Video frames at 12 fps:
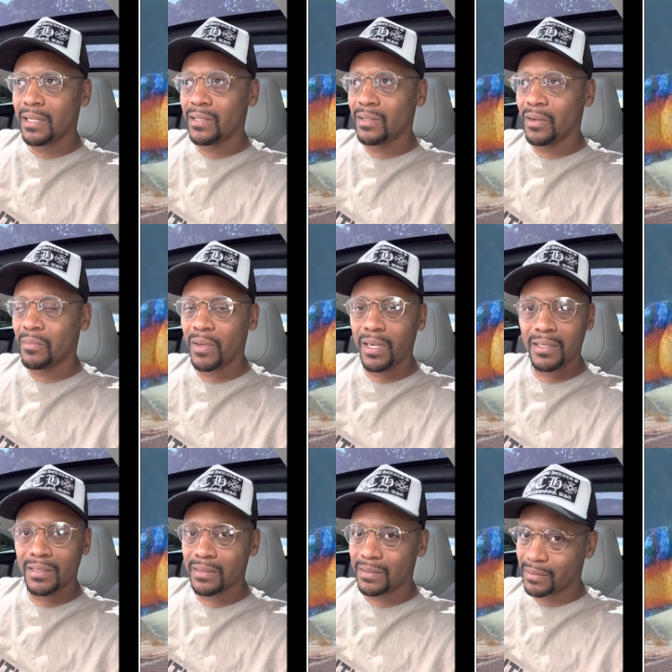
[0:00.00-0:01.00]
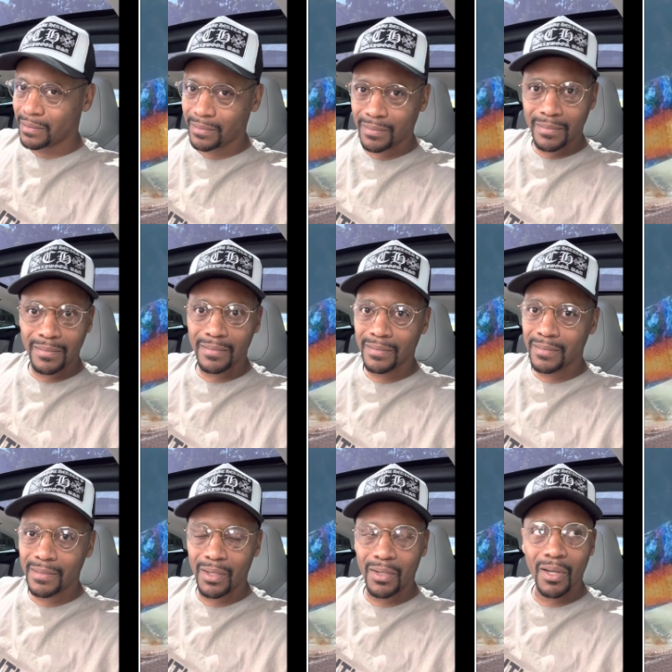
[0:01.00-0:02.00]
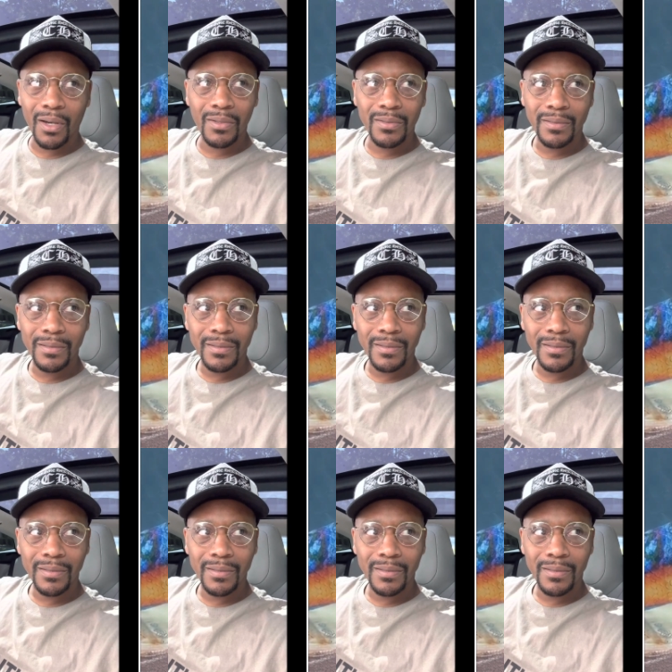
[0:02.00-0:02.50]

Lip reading: You know what I mean? Just, you know,